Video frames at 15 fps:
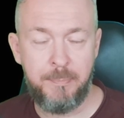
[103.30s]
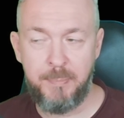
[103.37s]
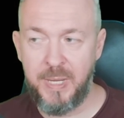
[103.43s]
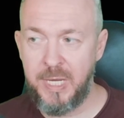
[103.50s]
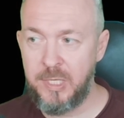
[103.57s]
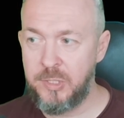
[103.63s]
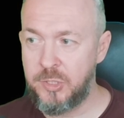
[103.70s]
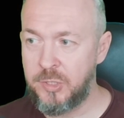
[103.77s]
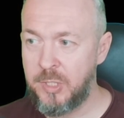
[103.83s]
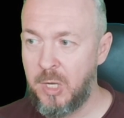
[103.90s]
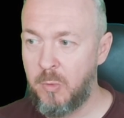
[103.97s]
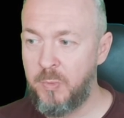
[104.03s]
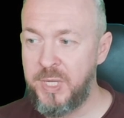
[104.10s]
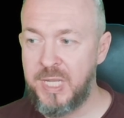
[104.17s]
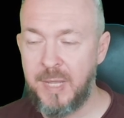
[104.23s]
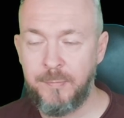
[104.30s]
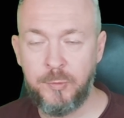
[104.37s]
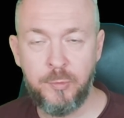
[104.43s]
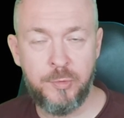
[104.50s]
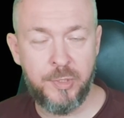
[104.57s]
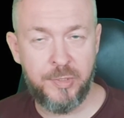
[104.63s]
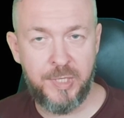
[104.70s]
main page, we
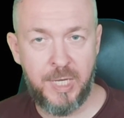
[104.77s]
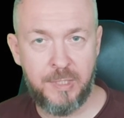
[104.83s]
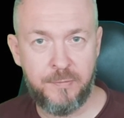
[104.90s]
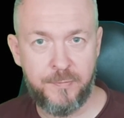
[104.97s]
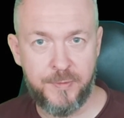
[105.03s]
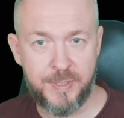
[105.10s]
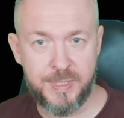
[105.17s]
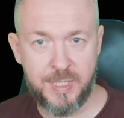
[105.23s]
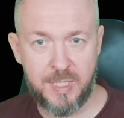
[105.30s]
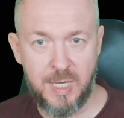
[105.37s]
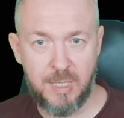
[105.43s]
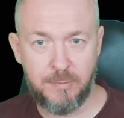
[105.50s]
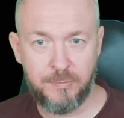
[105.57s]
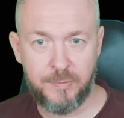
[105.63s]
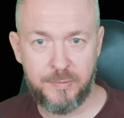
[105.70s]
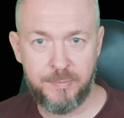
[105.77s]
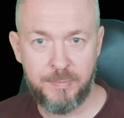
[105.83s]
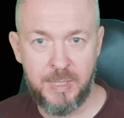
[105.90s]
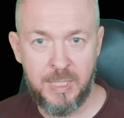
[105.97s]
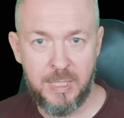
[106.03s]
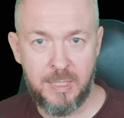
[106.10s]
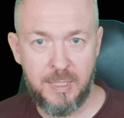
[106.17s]
have to create first account.
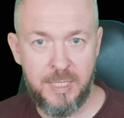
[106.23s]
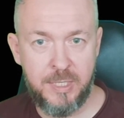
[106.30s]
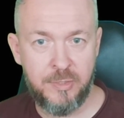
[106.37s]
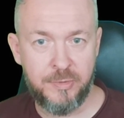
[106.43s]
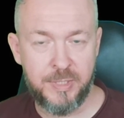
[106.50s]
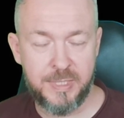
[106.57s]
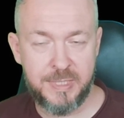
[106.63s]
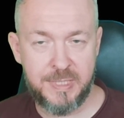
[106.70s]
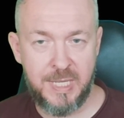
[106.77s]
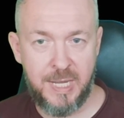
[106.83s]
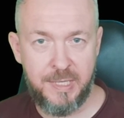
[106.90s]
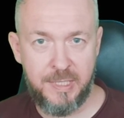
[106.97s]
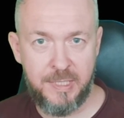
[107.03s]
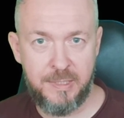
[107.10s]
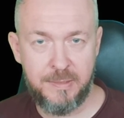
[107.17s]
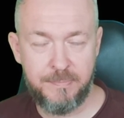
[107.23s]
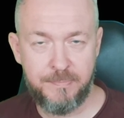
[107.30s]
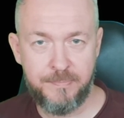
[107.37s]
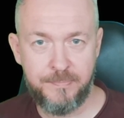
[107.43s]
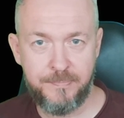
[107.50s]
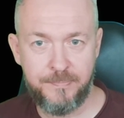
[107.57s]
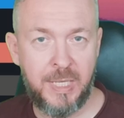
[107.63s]
Click on sign in
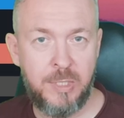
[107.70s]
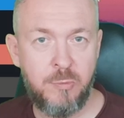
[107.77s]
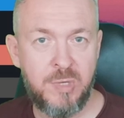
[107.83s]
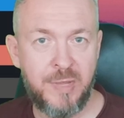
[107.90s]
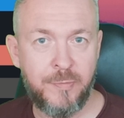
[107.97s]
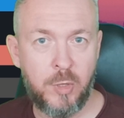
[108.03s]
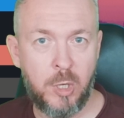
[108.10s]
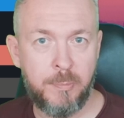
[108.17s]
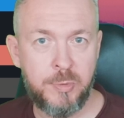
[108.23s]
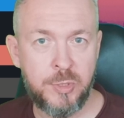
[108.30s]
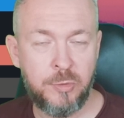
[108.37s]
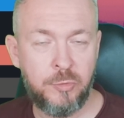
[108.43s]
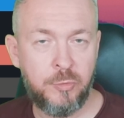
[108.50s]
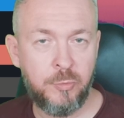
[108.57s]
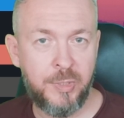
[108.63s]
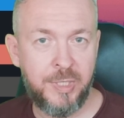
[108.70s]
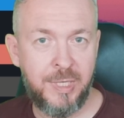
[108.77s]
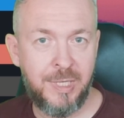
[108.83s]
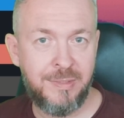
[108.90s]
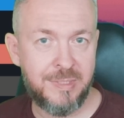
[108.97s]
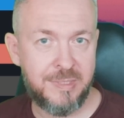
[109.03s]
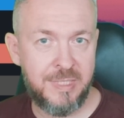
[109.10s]
and you have option to
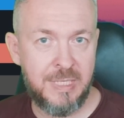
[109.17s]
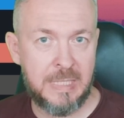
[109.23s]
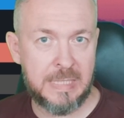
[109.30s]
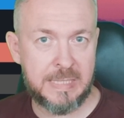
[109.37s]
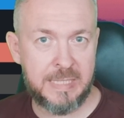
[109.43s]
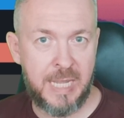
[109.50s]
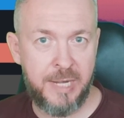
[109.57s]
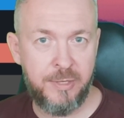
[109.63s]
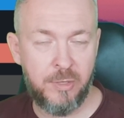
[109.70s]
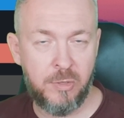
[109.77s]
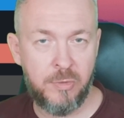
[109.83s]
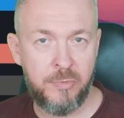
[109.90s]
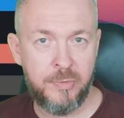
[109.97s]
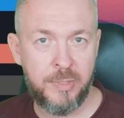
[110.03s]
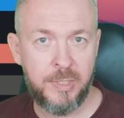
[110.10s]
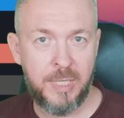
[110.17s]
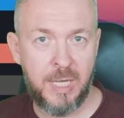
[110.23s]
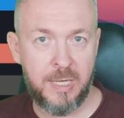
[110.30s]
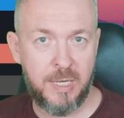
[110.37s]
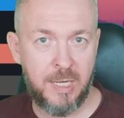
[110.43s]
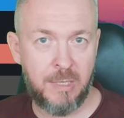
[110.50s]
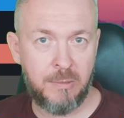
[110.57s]
create single sign on
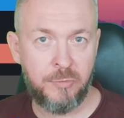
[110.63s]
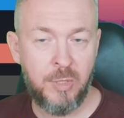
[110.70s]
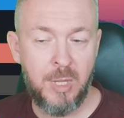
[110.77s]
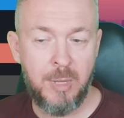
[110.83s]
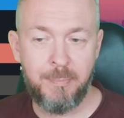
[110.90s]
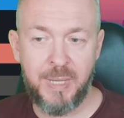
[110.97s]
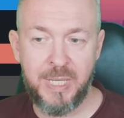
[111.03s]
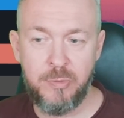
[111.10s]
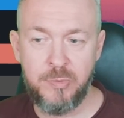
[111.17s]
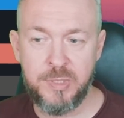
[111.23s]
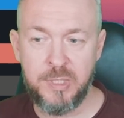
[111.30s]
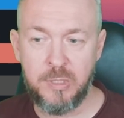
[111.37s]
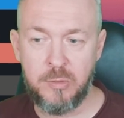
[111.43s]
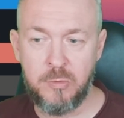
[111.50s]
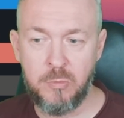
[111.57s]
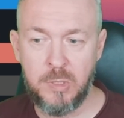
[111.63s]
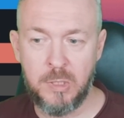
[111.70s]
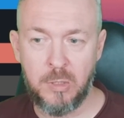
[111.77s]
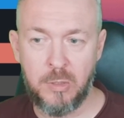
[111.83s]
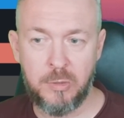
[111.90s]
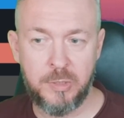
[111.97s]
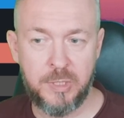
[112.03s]
account by using
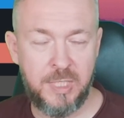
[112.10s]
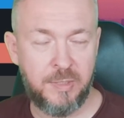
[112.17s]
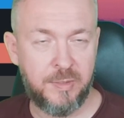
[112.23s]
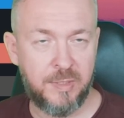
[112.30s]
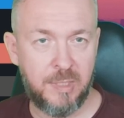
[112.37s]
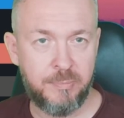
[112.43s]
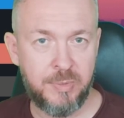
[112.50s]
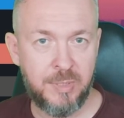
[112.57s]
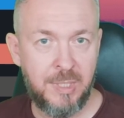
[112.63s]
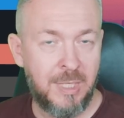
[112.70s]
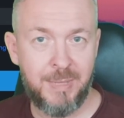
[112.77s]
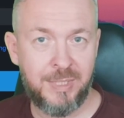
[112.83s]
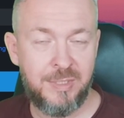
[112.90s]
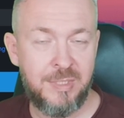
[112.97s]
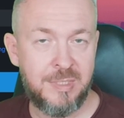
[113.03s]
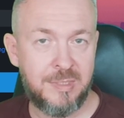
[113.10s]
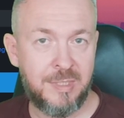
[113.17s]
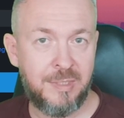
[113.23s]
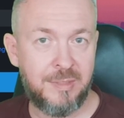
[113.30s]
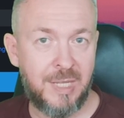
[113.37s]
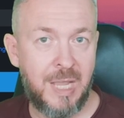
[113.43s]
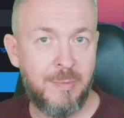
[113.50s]
Google or GitHub, but
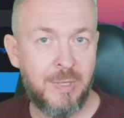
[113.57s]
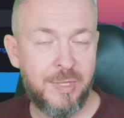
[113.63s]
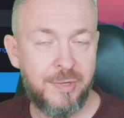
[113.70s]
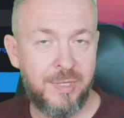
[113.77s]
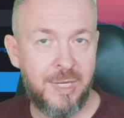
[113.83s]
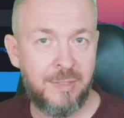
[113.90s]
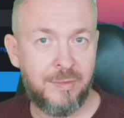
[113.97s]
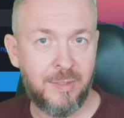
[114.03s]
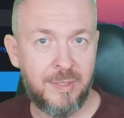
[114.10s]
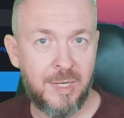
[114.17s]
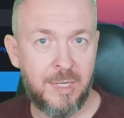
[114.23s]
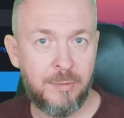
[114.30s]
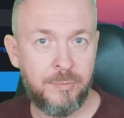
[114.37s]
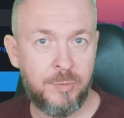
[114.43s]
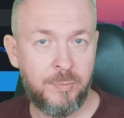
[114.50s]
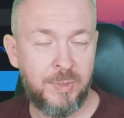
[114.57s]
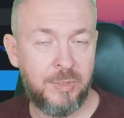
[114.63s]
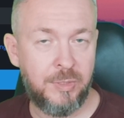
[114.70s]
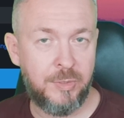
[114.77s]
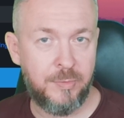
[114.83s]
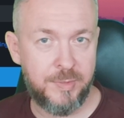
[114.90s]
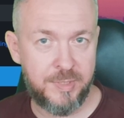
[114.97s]
instead I will create account with
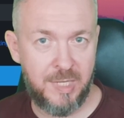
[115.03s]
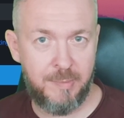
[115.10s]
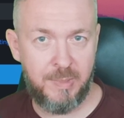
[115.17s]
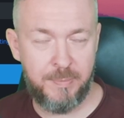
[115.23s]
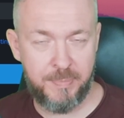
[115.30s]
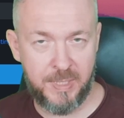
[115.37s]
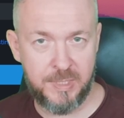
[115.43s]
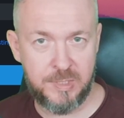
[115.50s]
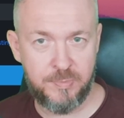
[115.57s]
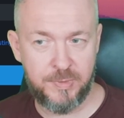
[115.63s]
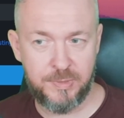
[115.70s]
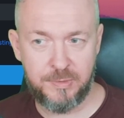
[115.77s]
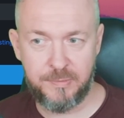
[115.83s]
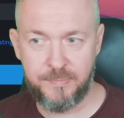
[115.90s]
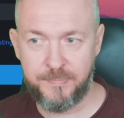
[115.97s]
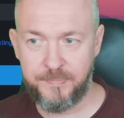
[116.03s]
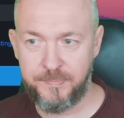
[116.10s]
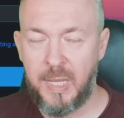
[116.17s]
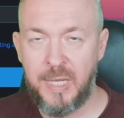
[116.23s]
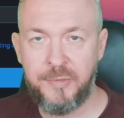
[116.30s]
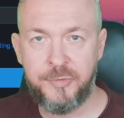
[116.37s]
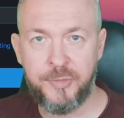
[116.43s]
username and password.
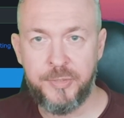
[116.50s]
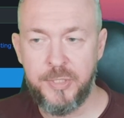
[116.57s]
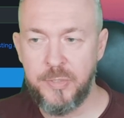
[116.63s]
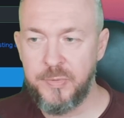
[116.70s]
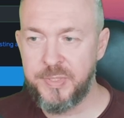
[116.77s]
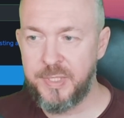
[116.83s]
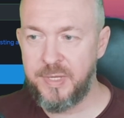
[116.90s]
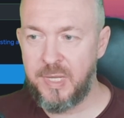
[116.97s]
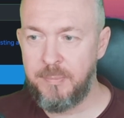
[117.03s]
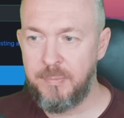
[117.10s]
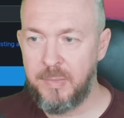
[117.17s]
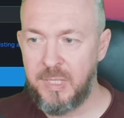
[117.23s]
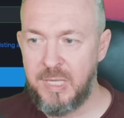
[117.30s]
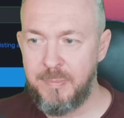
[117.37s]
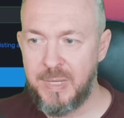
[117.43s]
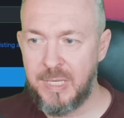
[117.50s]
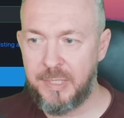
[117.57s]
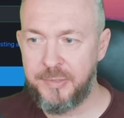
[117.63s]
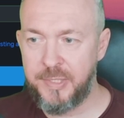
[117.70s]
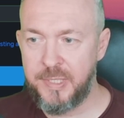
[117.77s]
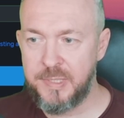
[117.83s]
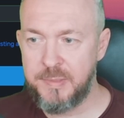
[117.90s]
Enter the username, email
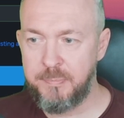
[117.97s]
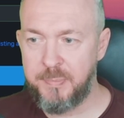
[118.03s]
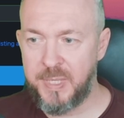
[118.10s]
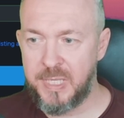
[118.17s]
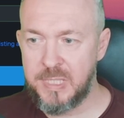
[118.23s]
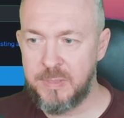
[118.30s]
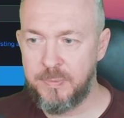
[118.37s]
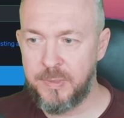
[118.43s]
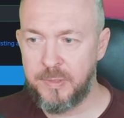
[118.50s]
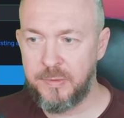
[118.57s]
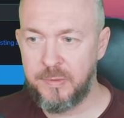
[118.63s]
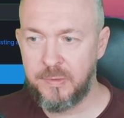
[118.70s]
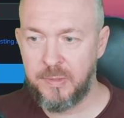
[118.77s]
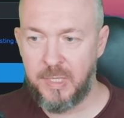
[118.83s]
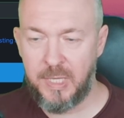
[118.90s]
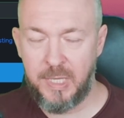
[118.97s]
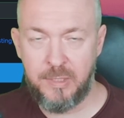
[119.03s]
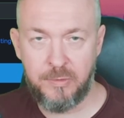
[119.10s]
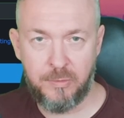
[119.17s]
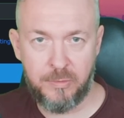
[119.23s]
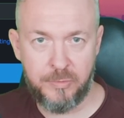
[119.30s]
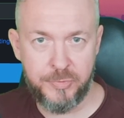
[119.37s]
address, password,
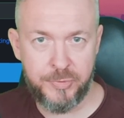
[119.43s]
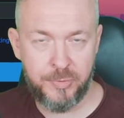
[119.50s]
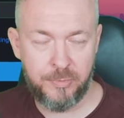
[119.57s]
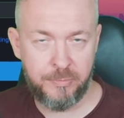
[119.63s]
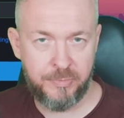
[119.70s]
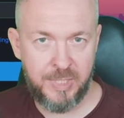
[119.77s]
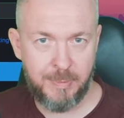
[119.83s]
and also